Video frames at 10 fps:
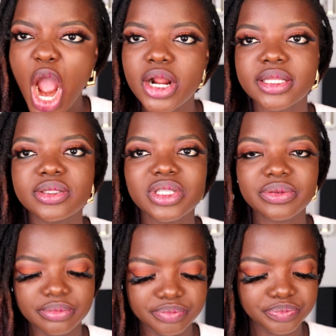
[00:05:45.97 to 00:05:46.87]
Okay, so
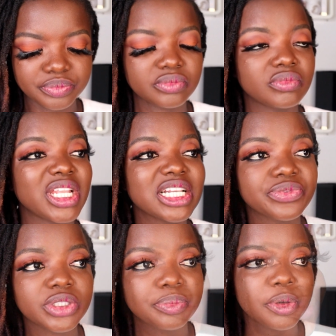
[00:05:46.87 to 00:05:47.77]
that's
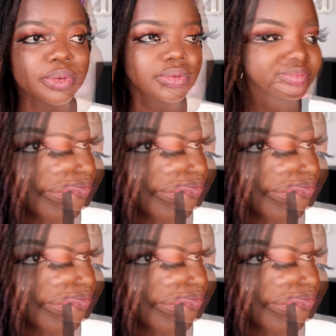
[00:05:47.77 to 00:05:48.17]
for the purple.